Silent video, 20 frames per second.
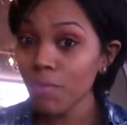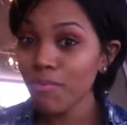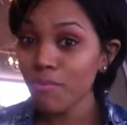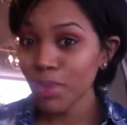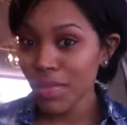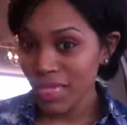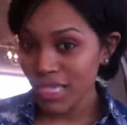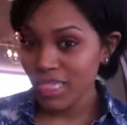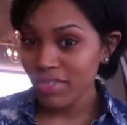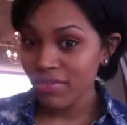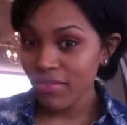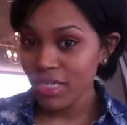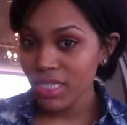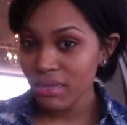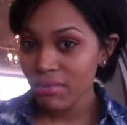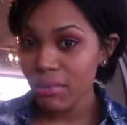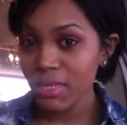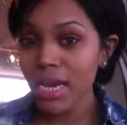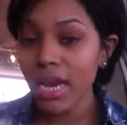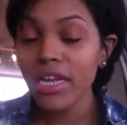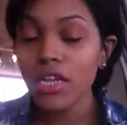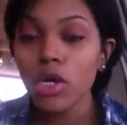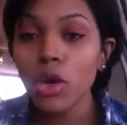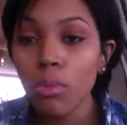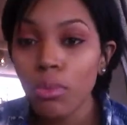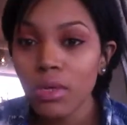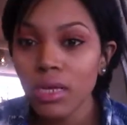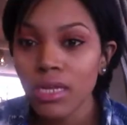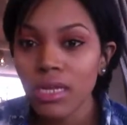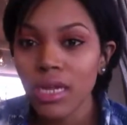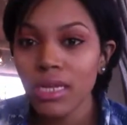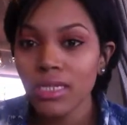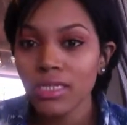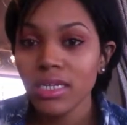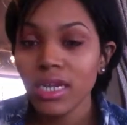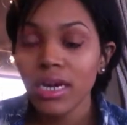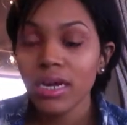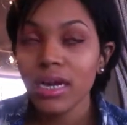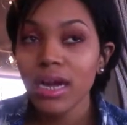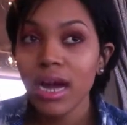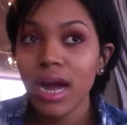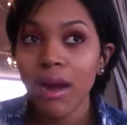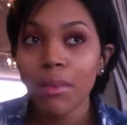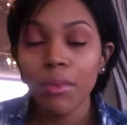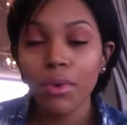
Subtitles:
please visit me at dopeonthedaily.com,